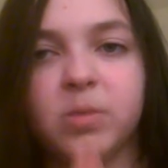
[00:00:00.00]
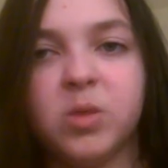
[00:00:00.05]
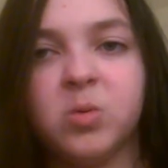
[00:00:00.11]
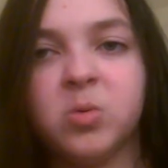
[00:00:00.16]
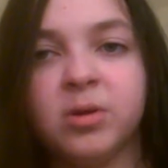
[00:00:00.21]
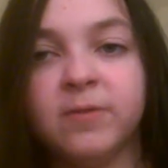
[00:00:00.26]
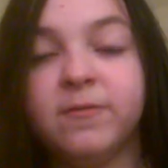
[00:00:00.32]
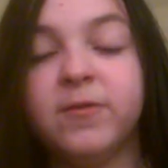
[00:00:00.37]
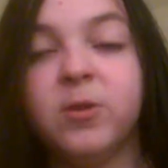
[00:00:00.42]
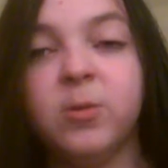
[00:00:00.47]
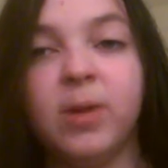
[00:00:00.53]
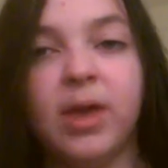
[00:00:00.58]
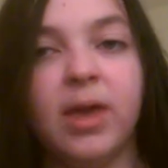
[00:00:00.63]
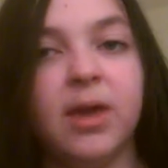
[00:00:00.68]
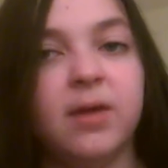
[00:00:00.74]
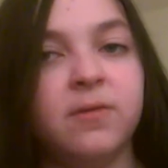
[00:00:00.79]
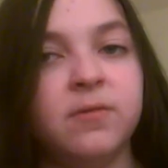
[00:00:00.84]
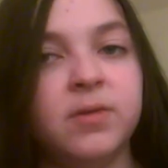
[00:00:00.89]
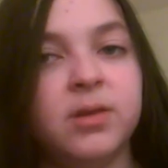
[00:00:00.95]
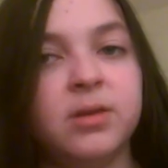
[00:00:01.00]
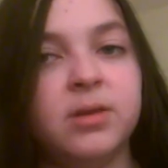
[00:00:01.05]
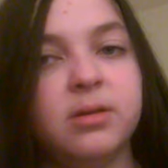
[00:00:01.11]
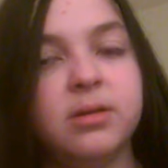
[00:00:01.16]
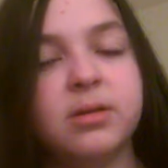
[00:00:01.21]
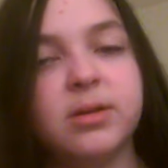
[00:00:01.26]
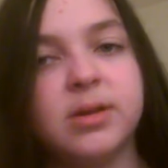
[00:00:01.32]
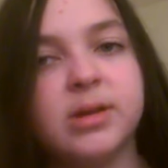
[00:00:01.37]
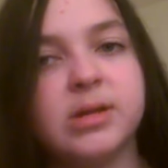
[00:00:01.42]
or if you haven't,
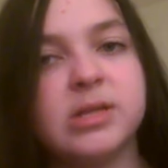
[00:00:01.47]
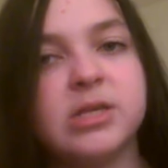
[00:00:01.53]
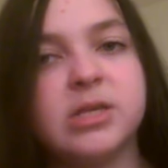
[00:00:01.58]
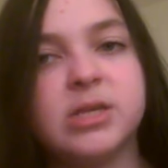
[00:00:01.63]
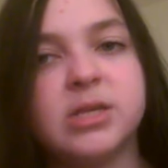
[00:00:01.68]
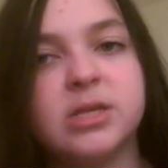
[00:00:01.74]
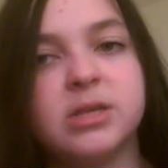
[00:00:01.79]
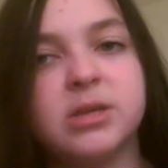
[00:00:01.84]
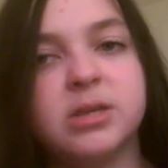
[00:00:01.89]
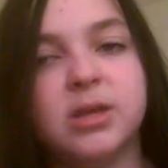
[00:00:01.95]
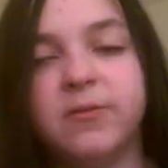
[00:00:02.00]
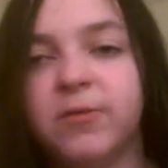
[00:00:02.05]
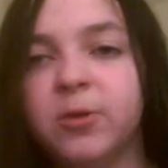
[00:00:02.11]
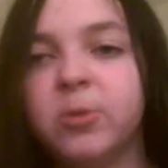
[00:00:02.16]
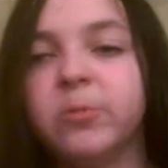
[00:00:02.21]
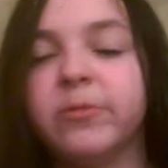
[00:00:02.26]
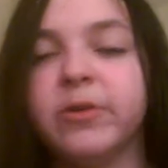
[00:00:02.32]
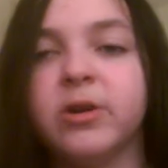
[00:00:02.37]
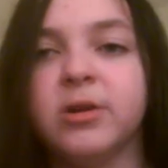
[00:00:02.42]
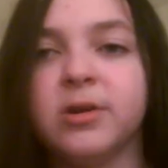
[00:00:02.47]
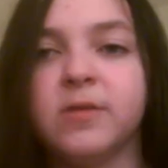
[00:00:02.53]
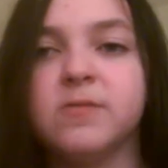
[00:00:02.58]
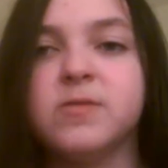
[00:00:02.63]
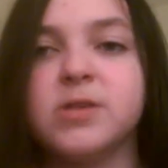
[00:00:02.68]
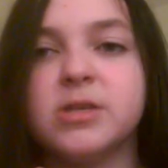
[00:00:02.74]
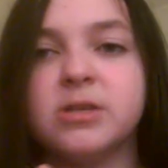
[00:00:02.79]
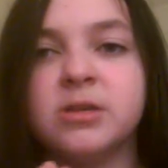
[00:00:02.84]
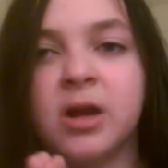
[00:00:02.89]
if you've heard
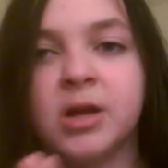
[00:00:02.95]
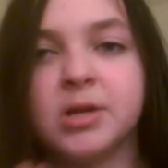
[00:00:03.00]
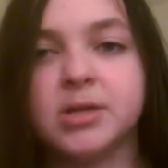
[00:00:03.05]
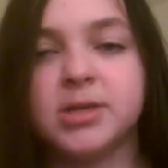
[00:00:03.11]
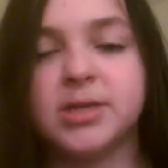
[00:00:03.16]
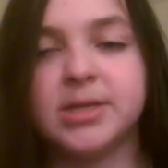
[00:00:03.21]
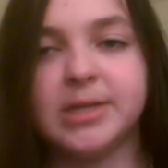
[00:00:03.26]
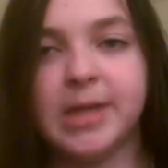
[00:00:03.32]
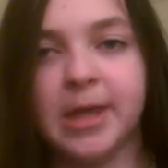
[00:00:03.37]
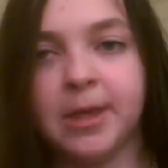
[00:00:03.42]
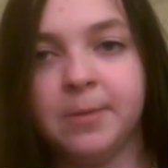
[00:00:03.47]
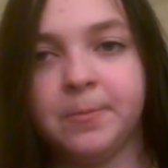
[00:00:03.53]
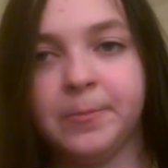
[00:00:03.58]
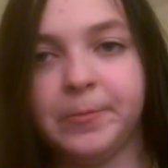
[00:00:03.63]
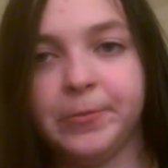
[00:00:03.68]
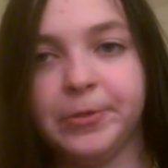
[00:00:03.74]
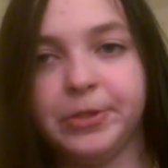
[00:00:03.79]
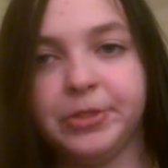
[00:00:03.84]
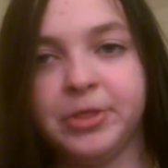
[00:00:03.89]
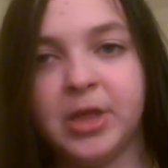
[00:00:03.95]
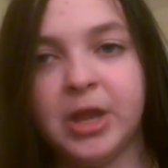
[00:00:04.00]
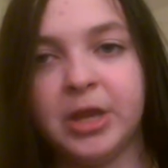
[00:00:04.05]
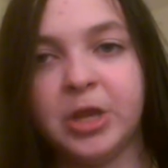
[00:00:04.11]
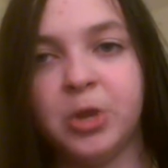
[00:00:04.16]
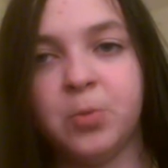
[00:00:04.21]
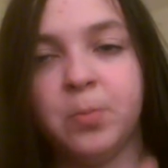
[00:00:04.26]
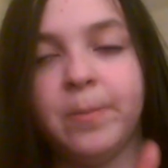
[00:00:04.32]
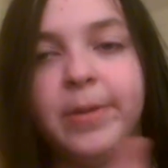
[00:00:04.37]
of Star Stable,
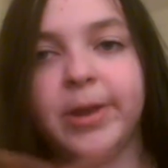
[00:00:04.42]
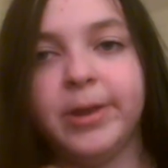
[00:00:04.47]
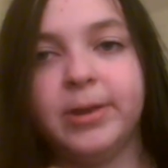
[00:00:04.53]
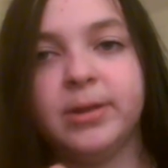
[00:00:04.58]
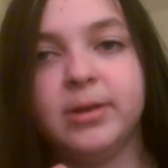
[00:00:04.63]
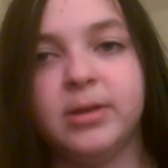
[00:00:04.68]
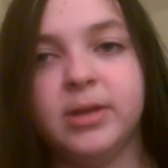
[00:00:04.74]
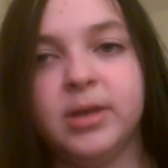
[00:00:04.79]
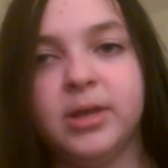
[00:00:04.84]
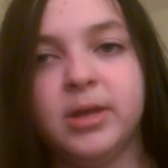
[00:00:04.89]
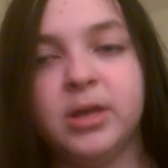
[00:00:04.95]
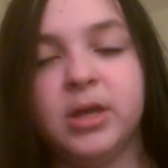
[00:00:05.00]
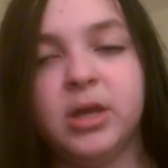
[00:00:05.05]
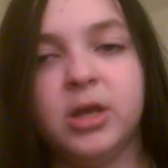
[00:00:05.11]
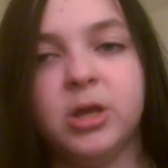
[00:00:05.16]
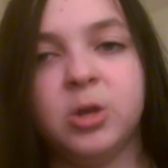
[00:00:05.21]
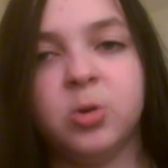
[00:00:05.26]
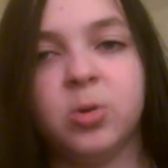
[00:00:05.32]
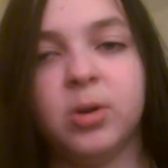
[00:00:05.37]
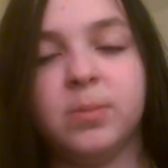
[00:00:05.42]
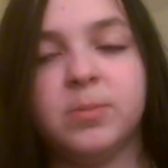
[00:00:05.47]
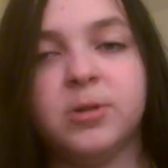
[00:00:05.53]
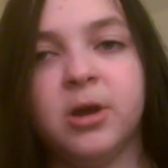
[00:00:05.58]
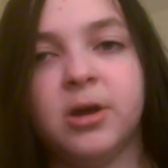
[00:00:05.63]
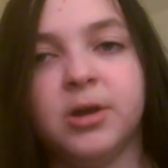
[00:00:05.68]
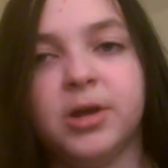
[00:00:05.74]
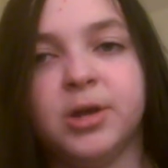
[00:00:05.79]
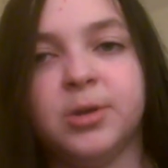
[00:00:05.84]
then you might know what I'm
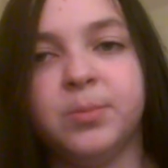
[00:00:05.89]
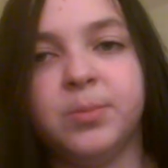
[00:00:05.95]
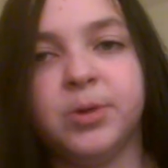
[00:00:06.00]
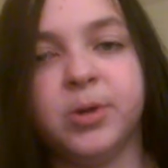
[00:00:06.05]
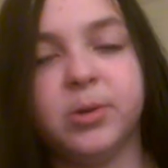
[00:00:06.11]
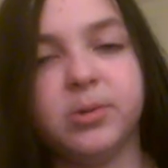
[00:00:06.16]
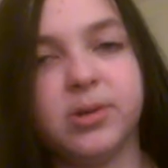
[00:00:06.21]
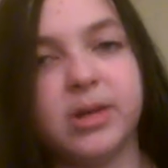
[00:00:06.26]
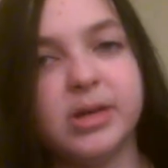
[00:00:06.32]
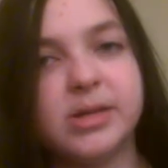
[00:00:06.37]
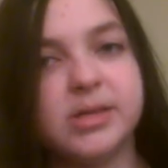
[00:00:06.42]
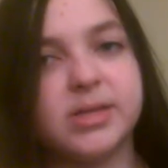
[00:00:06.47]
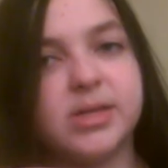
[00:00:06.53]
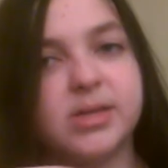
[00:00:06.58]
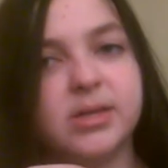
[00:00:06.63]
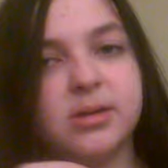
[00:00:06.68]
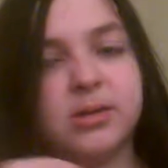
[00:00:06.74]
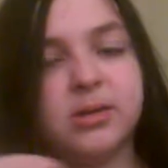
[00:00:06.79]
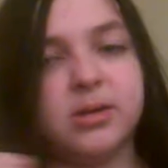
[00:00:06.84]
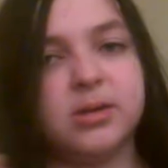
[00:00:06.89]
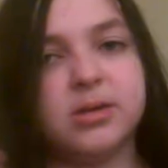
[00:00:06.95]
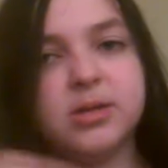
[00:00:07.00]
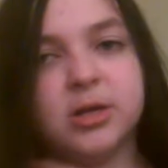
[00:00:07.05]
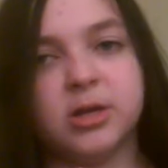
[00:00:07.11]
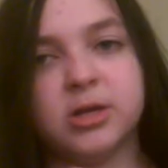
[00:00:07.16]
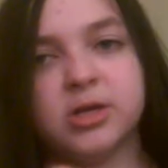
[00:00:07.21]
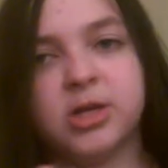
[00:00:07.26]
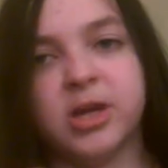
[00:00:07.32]
talking about. It's
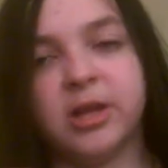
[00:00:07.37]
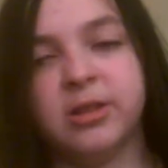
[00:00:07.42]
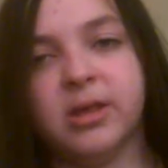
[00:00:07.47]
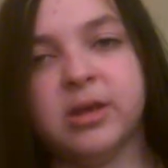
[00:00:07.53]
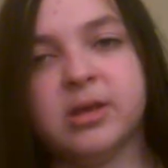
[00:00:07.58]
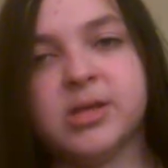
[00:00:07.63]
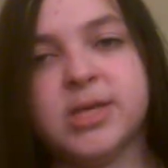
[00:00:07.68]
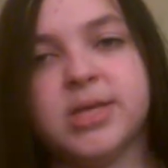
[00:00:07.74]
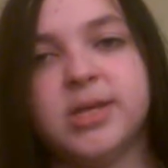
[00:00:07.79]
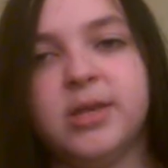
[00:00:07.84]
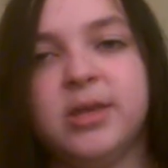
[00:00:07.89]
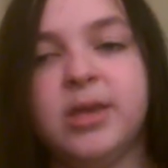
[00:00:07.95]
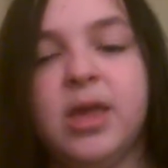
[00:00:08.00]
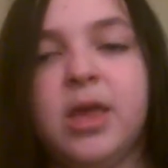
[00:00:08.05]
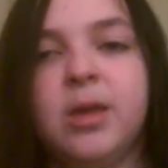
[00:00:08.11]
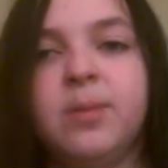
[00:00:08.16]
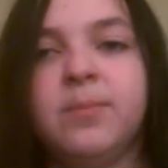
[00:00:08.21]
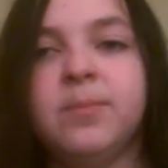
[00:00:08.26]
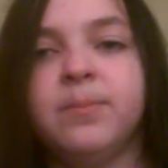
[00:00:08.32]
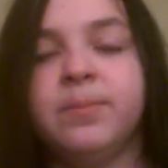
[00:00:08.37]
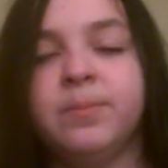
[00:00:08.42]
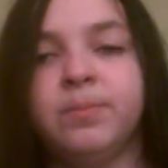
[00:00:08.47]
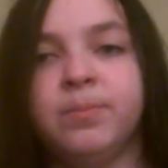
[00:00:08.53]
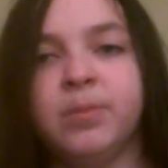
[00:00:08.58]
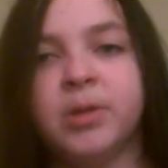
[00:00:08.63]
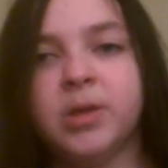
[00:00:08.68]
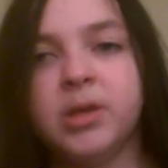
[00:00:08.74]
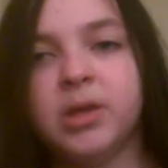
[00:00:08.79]
Starshine Legacy came
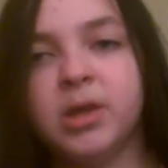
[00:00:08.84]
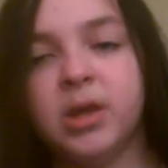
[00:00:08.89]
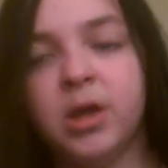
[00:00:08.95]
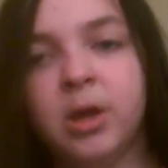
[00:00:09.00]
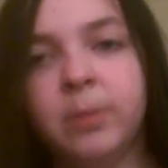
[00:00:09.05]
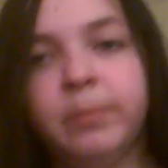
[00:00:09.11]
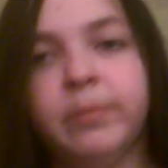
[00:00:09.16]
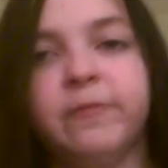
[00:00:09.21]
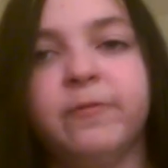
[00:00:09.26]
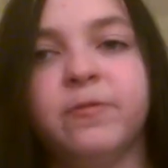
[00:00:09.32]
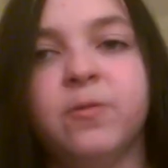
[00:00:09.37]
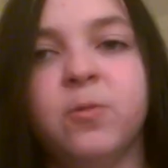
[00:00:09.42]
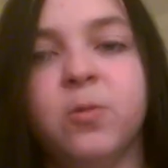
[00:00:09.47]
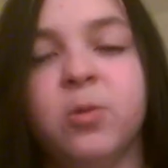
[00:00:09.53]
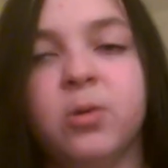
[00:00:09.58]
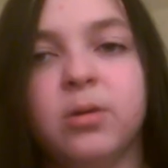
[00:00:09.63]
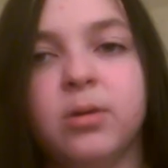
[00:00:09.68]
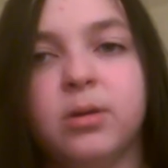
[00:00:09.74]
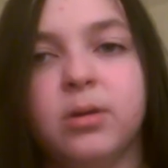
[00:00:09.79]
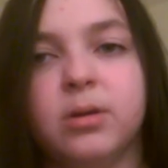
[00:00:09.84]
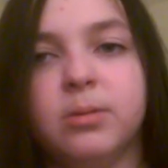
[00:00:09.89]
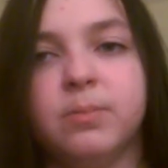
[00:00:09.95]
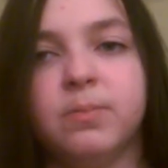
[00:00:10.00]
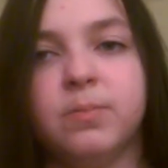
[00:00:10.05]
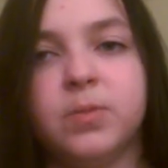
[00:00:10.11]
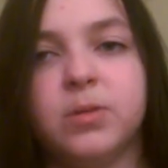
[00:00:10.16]
before